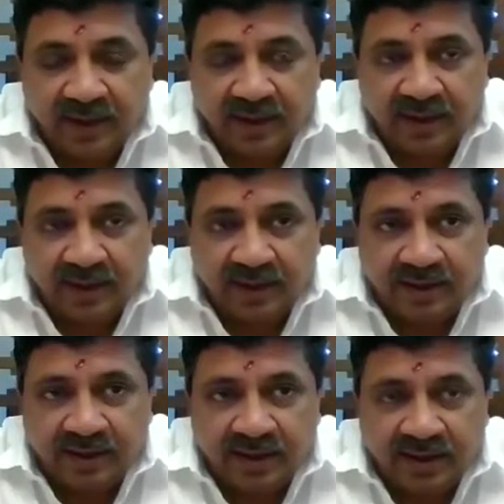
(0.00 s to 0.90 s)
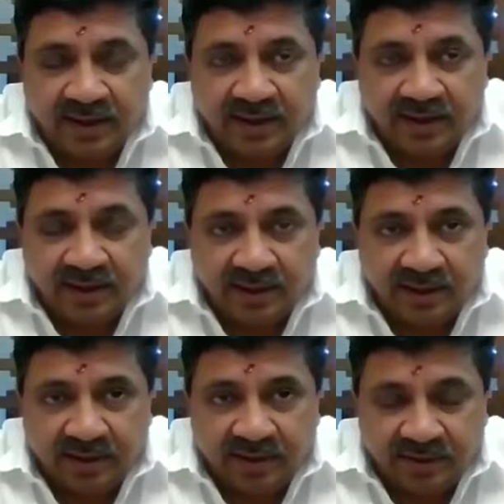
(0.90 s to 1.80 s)
a key
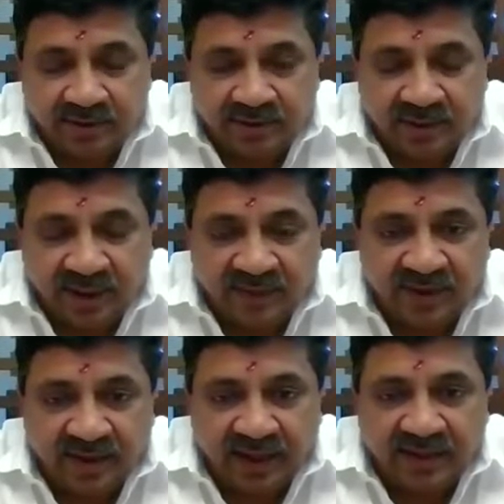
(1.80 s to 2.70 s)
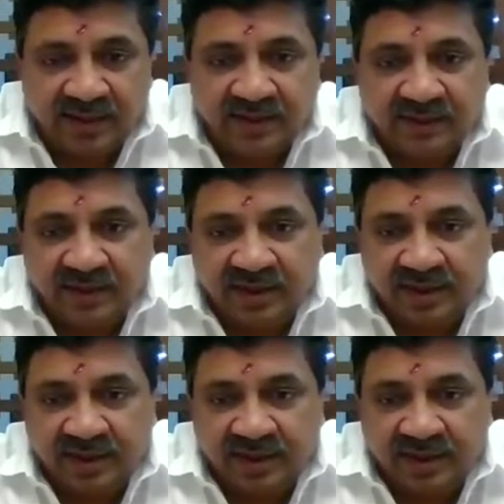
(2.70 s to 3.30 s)
to having relatively